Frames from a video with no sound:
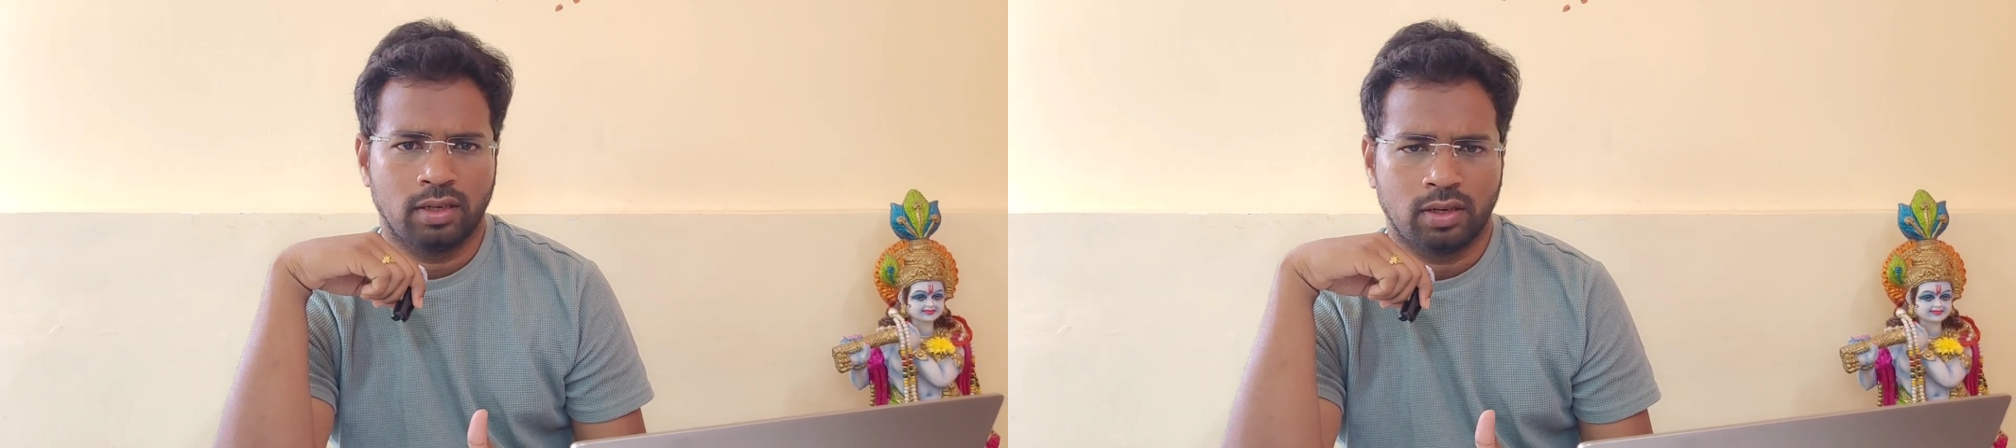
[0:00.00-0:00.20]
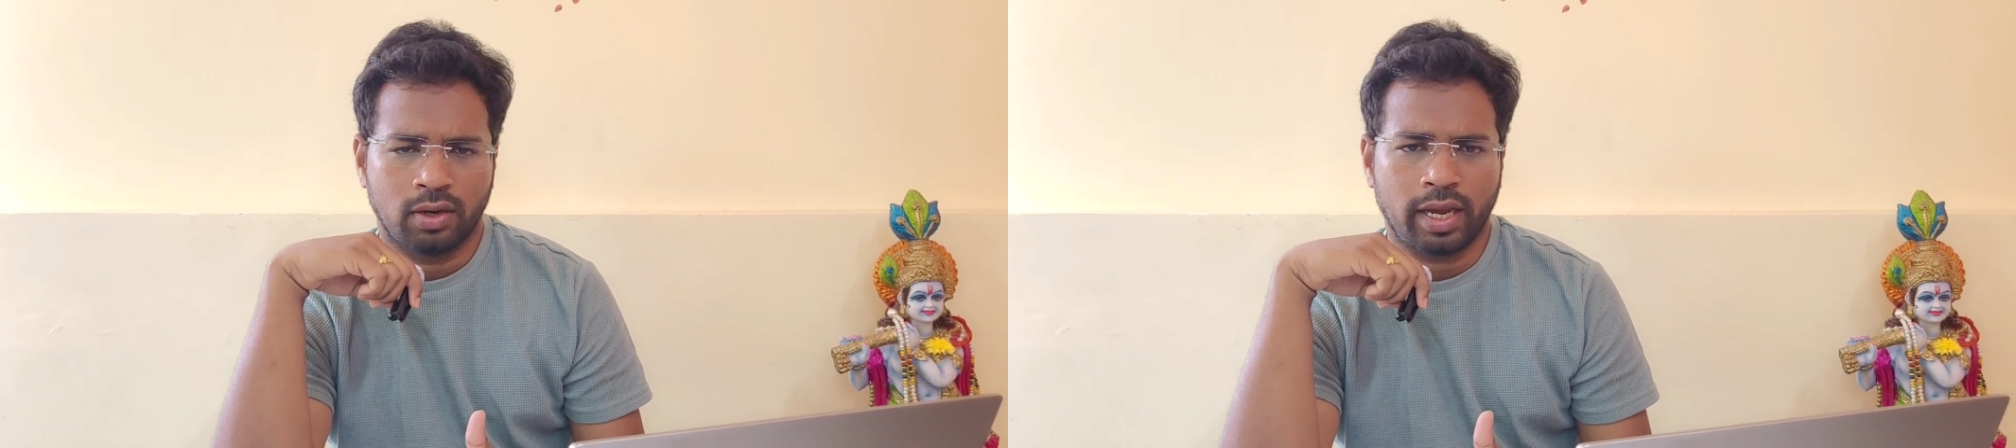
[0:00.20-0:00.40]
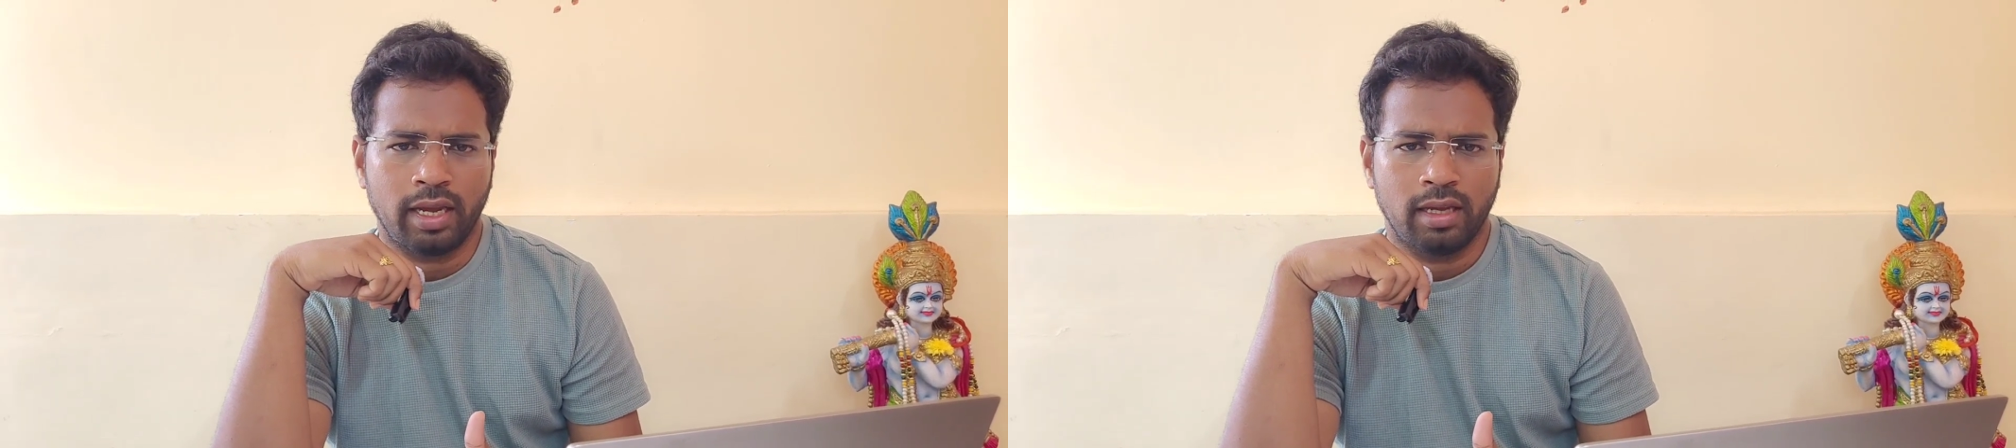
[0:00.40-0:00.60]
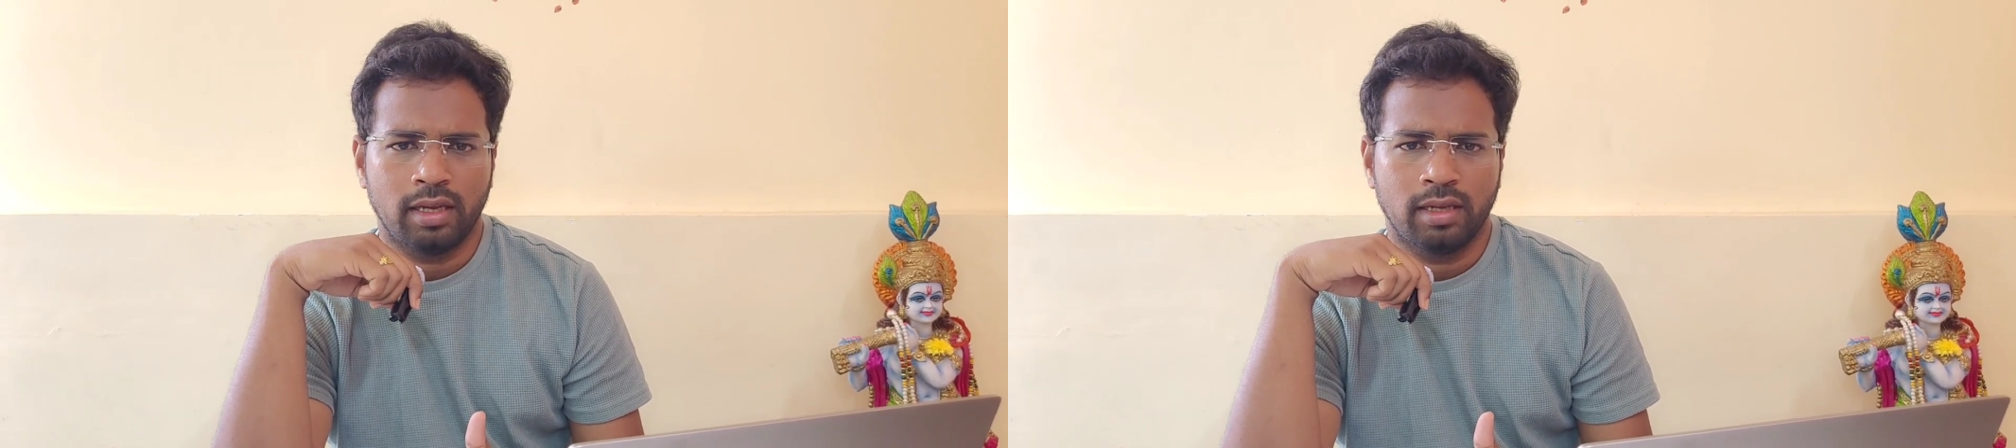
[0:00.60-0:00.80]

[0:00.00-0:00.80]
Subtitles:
Okay.